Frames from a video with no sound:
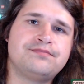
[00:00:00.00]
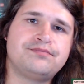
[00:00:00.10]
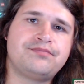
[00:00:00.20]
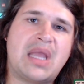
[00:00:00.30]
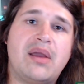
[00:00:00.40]

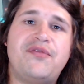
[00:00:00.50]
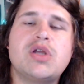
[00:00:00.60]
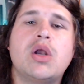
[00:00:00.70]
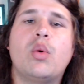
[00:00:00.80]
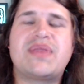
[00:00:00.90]
Now, if you
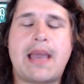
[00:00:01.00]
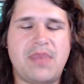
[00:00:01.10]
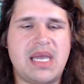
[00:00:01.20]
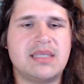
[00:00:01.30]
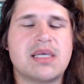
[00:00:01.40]
don't know what that
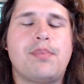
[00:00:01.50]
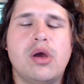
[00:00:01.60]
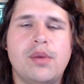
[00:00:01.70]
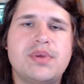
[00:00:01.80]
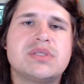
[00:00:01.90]
means, a
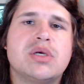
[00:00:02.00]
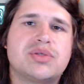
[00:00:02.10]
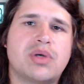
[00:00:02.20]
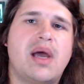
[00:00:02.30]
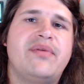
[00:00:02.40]
purpose
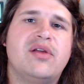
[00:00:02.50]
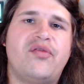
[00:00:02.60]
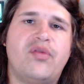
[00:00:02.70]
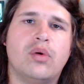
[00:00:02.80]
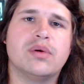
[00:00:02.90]
driving
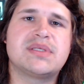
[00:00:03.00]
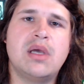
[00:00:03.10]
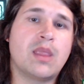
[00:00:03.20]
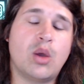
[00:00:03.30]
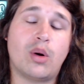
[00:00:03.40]
force
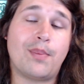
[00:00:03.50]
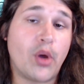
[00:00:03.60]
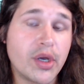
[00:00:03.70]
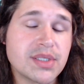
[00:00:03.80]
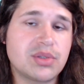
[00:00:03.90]
or a
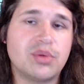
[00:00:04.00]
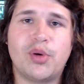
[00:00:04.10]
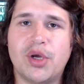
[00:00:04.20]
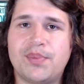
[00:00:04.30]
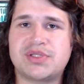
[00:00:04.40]
personal
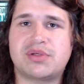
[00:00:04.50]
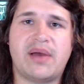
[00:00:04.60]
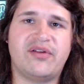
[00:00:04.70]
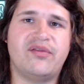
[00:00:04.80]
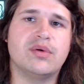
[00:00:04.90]
purpose
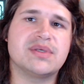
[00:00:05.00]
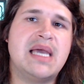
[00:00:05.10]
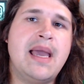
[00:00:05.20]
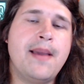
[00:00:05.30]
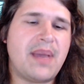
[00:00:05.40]
driving force
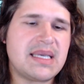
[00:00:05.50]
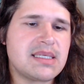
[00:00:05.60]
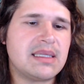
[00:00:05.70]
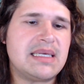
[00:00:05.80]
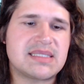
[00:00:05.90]

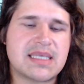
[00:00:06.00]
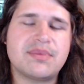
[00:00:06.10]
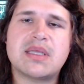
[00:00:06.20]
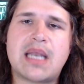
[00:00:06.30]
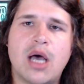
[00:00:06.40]
basically is
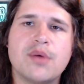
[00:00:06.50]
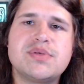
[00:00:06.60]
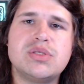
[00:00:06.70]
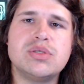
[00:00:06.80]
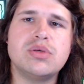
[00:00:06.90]
something that
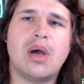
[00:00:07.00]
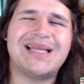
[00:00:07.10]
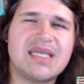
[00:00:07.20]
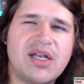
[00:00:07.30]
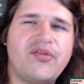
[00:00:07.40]
helps you
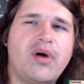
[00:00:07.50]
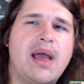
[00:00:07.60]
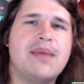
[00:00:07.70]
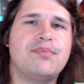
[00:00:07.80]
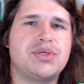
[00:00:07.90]
identify
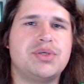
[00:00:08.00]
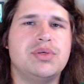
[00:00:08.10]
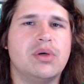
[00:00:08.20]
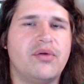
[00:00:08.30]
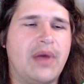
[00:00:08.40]
and pursue
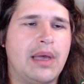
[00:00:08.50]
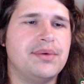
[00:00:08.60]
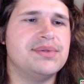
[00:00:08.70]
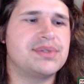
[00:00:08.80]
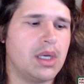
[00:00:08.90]
your
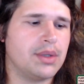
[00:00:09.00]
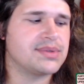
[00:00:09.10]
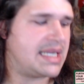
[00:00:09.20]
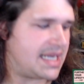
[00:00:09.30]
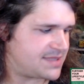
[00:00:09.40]
values, goals,
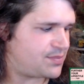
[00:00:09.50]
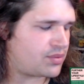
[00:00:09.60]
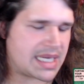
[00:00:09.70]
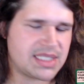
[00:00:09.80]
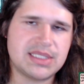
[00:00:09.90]
and
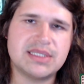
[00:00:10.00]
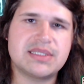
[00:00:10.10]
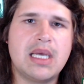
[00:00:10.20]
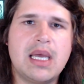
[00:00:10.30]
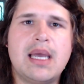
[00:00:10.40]

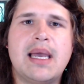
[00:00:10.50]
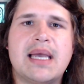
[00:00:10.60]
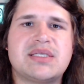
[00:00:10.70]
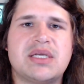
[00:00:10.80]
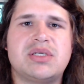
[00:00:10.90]
aspirations.
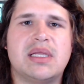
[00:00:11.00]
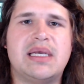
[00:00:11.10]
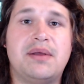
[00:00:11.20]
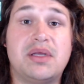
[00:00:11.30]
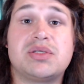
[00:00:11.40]
Essentially,
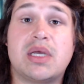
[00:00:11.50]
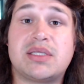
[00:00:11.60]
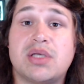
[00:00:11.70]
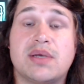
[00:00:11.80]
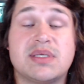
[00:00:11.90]
it
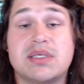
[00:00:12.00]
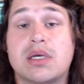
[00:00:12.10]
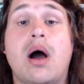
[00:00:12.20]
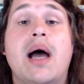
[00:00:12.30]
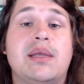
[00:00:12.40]
serves as a
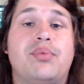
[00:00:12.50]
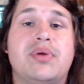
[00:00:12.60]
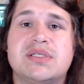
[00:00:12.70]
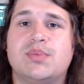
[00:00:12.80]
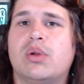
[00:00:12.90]
guiding
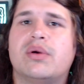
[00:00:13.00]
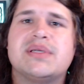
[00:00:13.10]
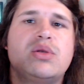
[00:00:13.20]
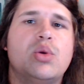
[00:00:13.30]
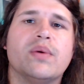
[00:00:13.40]
principle or as
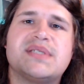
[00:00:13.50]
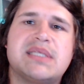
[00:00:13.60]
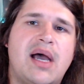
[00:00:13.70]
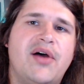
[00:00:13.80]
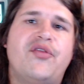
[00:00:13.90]
a North
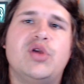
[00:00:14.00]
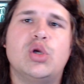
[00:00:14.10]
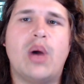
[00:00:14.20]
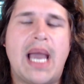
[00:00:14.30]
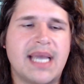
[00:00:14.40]
Star for
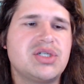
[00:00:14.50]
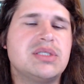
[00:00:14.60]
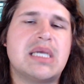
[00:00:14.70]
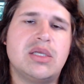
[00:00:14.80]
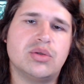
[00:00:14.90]
your
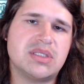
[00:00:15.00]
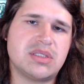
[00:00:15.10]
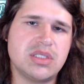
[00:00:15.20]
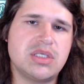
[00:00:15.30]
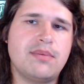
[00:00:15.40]
actions and your
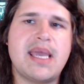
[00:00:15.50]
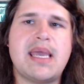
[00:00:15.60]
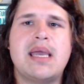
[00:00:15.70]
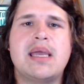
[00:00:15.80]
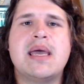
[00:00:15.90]
decision
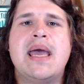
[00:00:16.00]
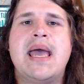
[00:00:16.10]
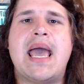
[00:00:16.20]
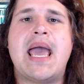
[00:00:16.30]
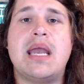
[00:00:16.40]
making,
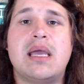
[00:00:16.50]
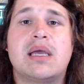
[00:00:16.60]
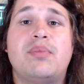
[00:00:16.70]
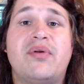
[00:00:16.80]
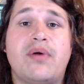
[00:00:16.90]
and it
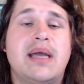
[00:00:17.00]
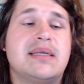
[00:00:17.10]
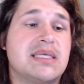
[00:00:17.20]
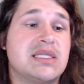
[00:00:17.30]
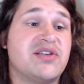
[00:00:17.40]
can provide a
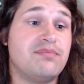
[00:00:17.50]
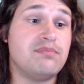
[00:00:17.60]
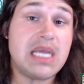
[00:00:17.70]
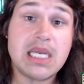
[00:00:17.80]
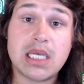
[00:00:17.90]
sense of
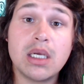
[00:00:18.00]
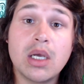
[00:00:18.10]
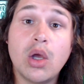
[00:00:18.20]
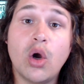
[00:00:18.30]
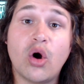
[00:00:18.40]
meaning
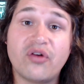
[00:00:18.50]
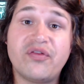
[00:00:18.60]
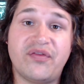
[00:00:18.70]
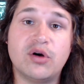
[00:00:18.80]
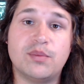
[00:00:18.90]
or
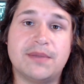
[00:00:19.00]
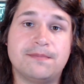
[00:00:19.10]
fulfillment.